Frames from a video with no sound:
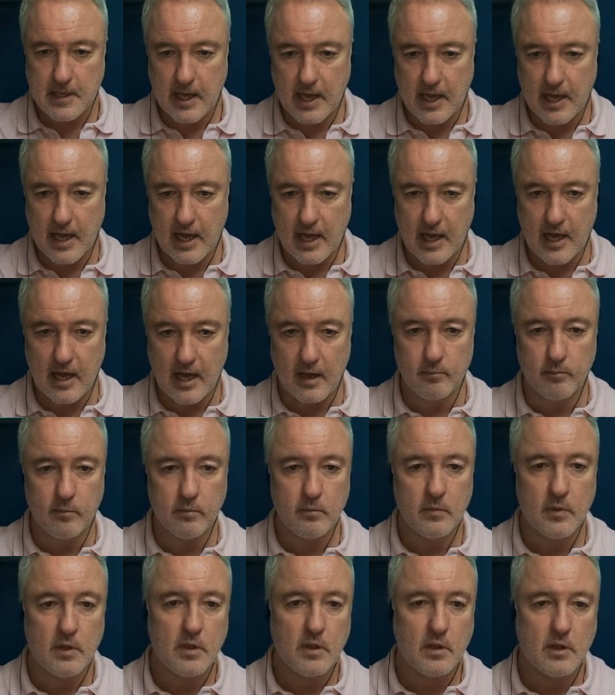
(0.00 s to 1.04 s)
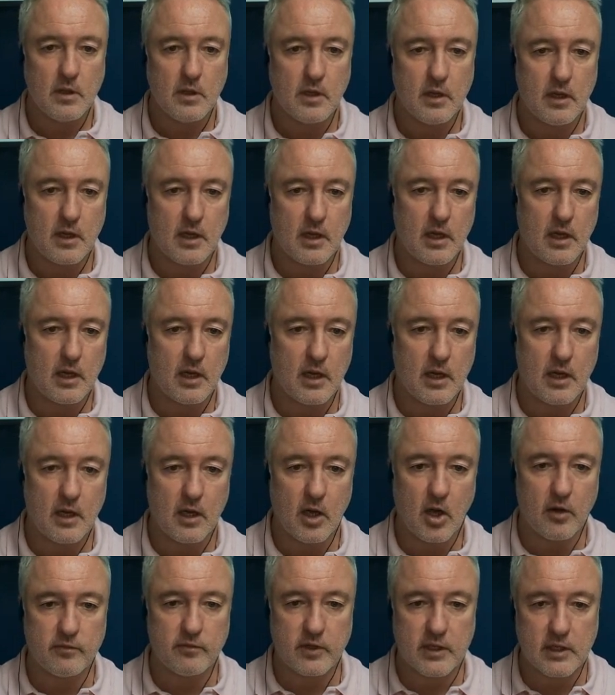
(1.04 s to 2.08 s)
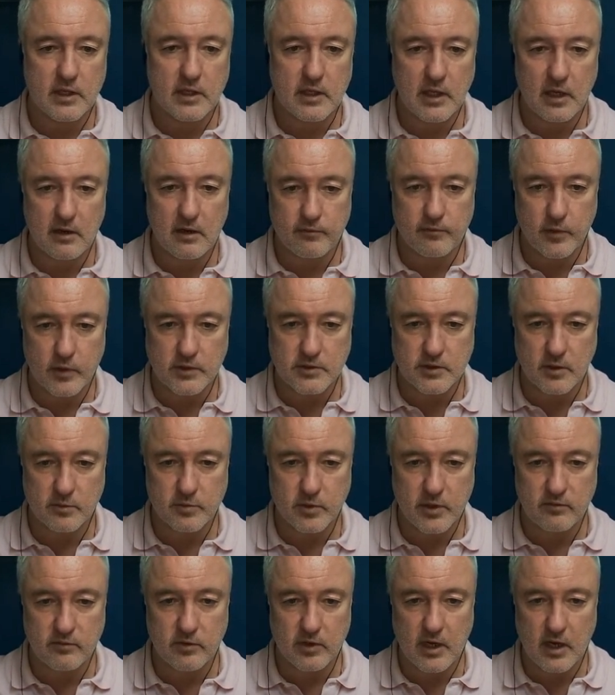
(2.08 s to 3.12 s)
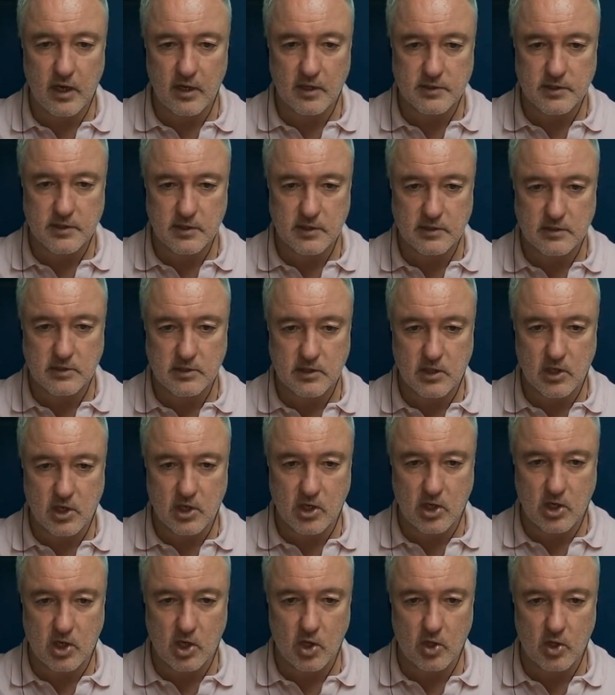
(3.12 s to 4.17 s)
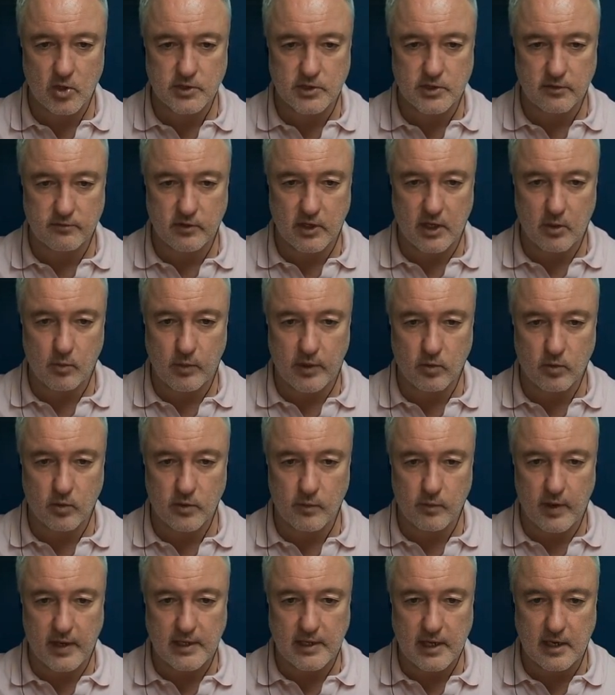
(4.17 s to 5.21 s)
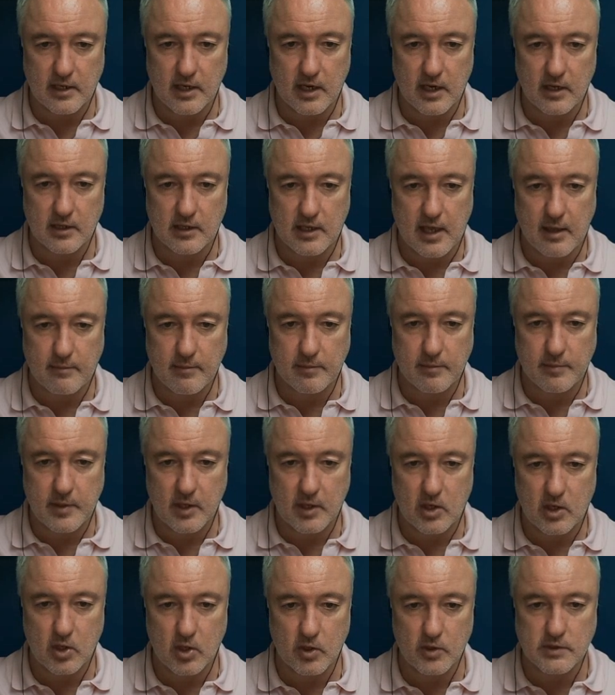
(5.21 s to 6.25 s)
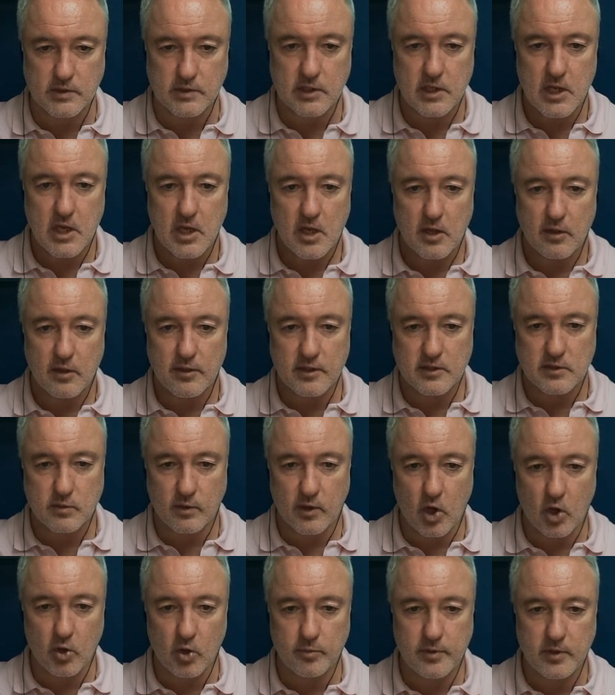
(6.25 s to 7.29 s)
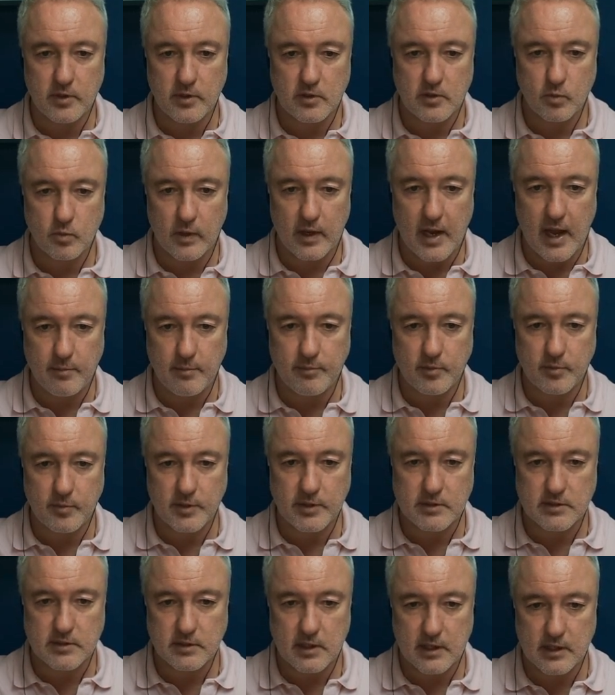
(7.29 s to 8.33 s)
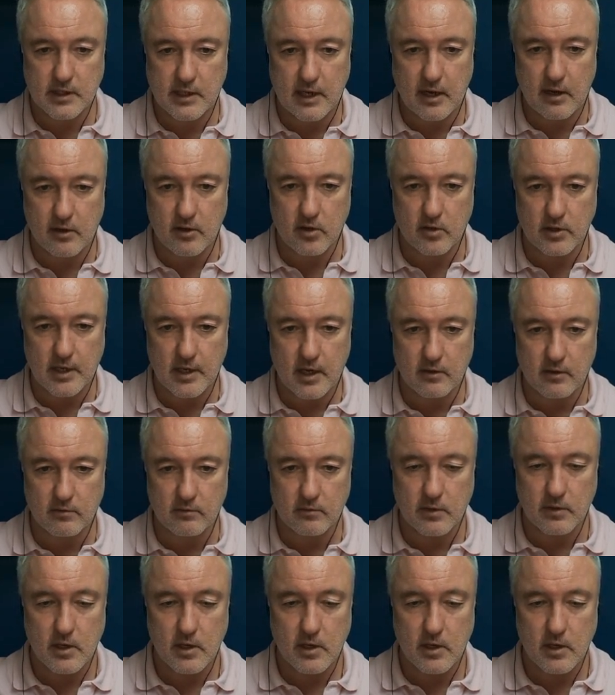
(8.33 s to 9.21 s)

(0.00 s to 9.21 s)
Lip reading: Over here, for example, even here. So this closed over here, went all the way down here, came up here, closed. This one opened, went up a bit, and carried on down.